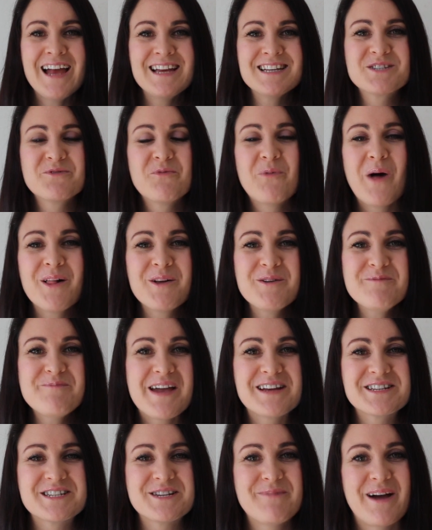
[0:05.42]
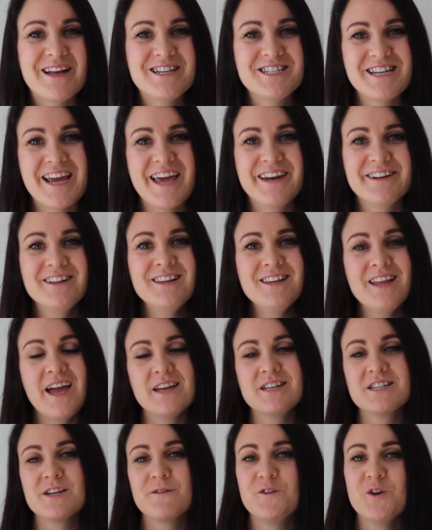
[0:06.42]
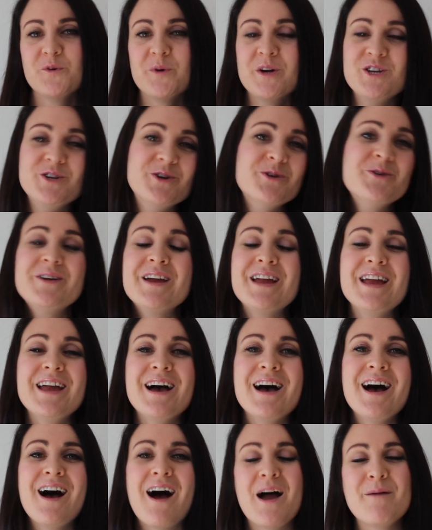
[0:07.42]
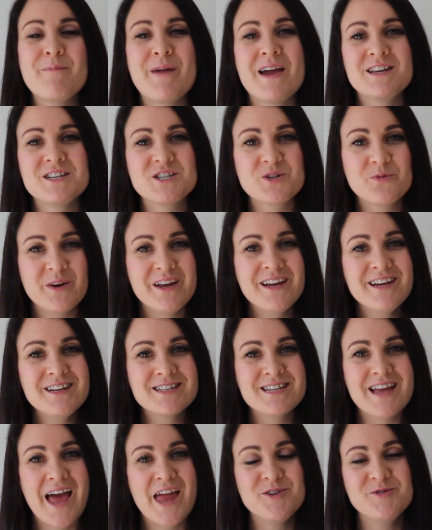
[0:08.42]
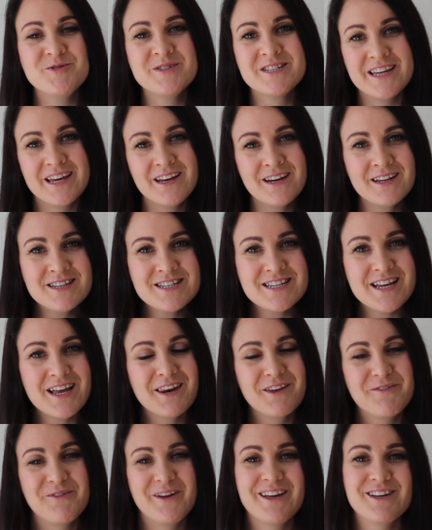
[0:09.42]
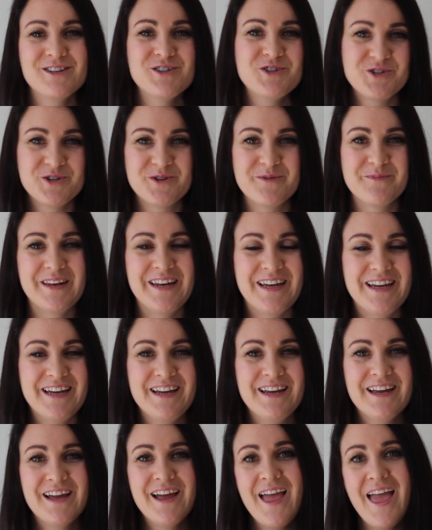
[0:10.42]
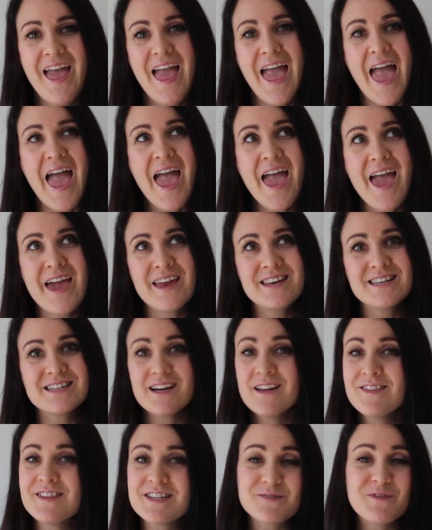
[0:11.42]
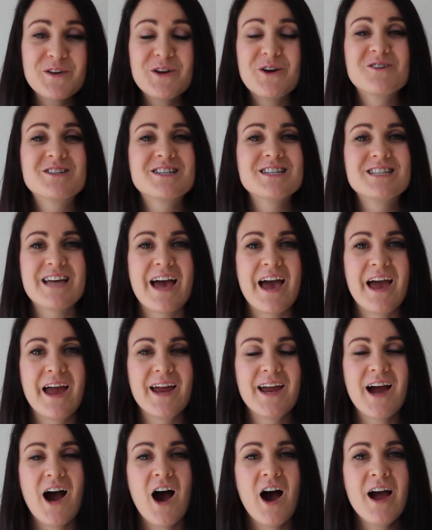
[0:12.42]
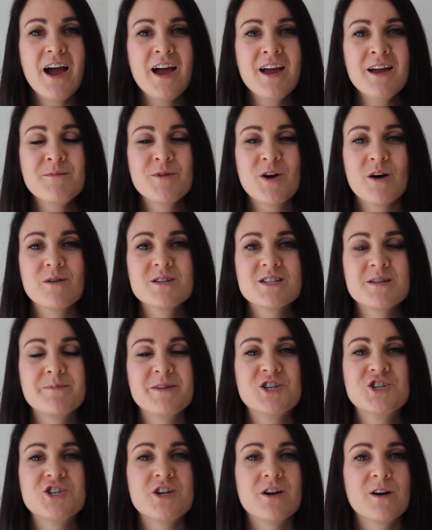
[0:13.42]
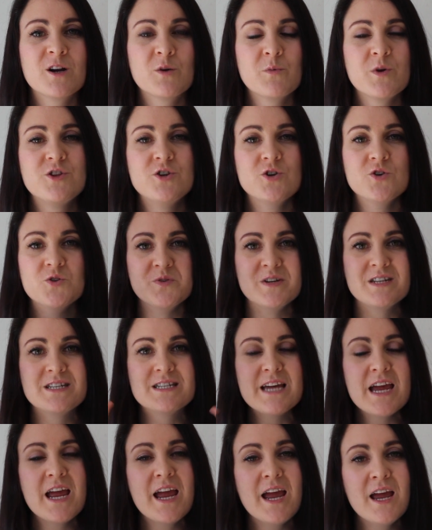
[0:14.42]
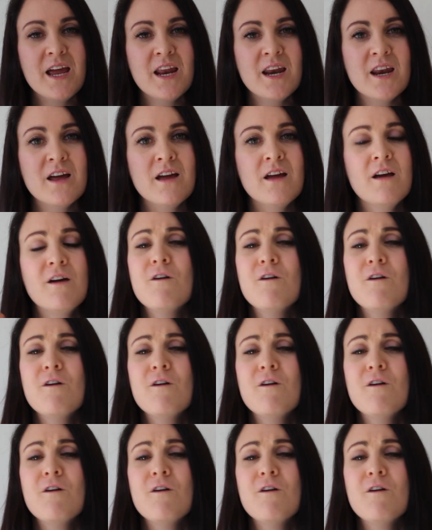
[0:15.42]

guys, welcome back to my channel, and if you are new here, I'm Antoinette, a New Zealander living in Germany. And in this video today, I am going to be sharing with you 10